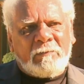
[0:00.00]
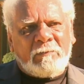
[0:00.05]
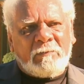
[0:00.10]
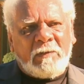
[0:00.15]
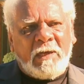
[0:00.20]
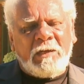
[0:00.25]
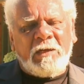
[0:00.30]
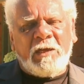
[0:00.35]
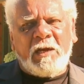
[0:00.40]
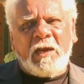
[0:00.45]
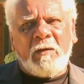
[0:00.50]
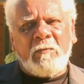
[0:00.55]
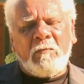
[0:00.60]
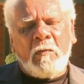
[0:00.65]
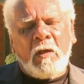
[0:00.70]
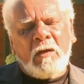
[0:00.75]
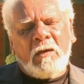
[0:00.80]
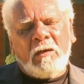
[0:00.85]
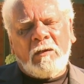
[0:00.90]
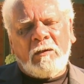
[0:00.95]
And you know,
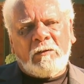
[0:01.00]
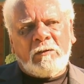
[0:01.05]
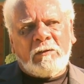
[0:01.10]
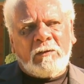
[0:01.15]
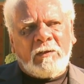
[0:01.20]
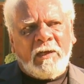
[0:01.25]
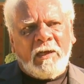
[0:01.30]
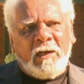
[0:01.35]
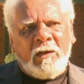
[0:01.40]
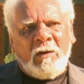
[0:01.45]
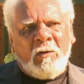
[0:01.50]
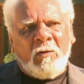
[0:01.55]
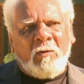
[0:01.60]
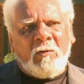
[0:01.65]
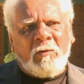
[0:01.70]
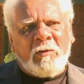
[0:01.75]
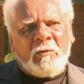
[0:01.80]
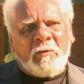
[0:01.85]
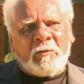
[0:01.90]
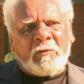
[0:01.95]

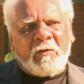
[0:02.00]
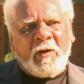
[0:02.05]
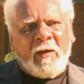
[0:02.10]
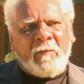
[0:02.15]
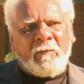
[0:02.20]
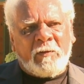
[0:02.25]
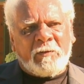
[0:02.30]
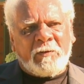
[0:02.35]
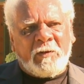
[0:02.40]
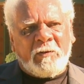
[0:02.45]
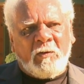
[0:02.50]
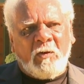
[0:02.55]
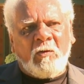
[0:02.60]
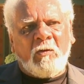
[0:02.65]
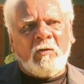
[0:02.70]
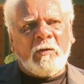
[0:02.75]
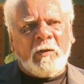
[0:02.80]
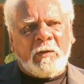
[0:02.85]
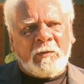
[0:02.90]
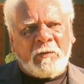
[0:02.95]
all your travels and
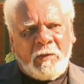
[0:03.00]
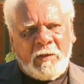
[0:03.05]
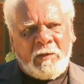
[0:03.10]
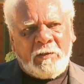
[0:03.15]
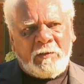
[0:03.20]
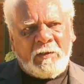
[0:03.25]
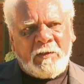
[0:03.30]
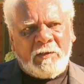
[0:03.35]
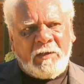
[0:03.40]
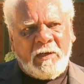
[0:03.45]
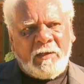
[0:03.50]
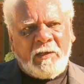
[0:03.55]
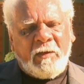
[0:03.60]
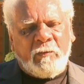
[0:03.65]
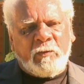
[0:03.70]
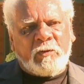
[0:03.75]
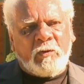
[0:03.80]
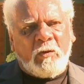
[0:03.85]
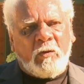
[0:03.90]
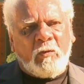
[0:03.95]
all the things you did, there
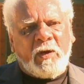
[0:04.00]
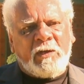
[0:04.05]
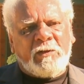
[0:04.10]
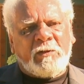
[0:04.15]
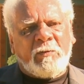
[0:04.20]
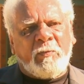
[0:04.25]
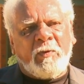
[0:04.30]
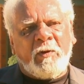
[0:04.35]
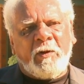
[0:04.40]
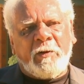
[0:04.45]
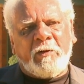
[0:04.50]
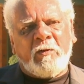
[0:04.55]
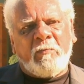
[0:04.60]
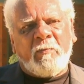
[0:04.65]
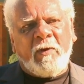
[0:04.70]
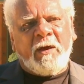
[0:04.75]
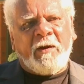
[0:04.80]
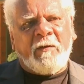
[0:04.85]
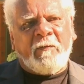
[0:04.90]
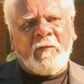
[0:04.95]
was always a political
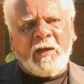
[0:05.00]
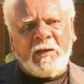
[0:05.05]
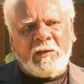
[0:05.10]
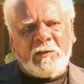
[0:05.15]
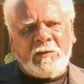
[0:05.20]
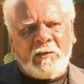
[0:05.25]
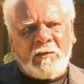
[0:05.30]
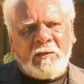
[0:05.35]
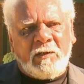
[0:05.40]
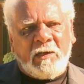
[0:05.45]
motivation.